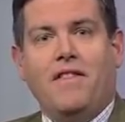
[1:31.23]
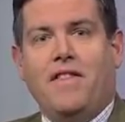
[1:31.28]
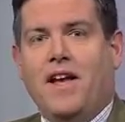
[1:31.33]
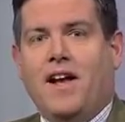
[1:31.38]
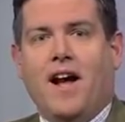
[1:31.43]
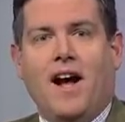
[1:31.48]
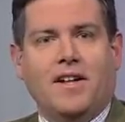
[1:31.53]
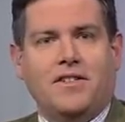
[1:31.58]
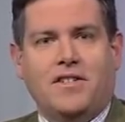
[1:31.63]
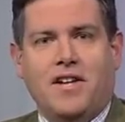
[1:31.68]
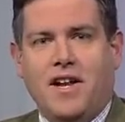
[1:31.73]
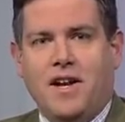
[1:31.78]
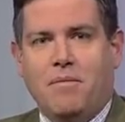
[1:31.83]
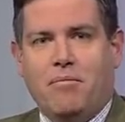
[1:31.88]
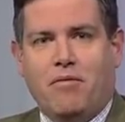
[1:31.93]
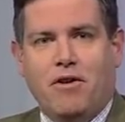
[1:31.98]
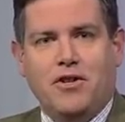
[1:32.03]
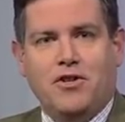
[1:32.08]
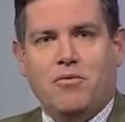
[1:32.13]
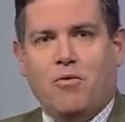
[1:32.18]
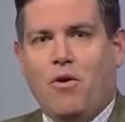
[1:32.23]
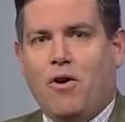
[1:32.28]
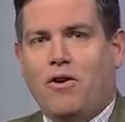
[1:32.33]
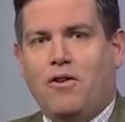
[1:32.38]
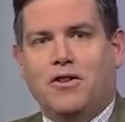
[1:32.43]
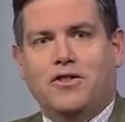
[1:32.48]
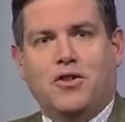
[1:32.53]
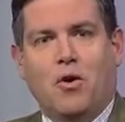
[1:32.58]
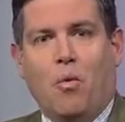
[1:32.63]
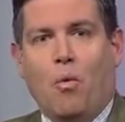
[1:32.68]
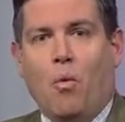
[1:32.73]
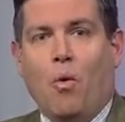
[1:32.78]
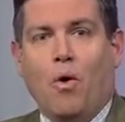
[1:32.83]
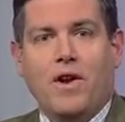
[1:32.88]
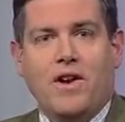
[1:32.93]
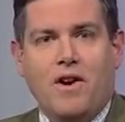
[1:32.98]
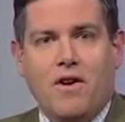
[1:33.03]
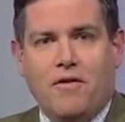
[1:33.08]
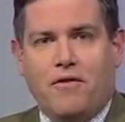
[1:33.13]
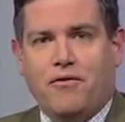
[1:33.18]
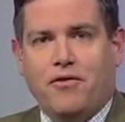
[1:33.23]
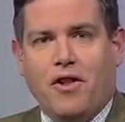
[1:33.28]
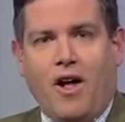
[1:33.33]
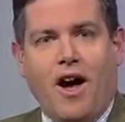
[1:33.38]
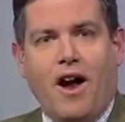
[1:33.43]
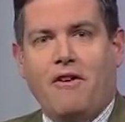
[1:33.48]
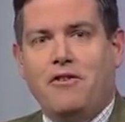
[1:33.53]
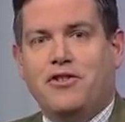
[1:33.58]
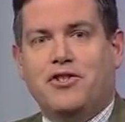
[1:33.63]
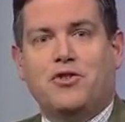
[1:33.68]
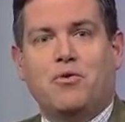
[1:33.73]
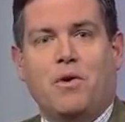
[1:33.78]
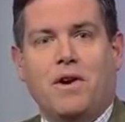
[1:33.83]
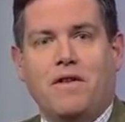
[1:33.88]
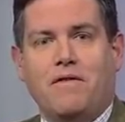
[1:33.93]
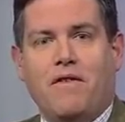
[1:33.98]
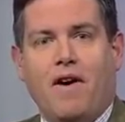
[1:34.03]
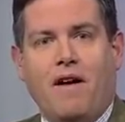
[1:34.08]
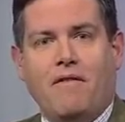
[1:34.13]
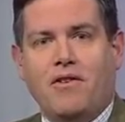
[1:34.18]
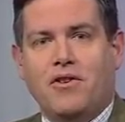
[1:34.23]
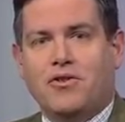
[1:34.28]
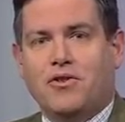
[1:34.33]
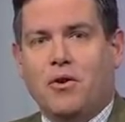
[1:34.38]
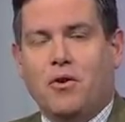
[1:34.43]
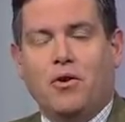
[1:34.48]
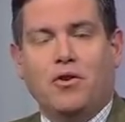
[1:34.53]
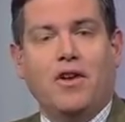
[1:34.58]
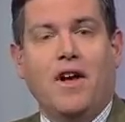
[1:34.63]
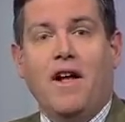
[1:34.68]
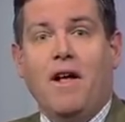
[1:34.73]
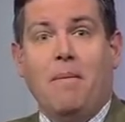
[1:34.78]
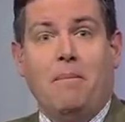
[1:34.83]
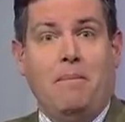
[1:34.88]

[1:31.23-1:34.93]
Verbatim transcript: They got Teddy Bridgewater. It's a one year flyer. He's 25 years old.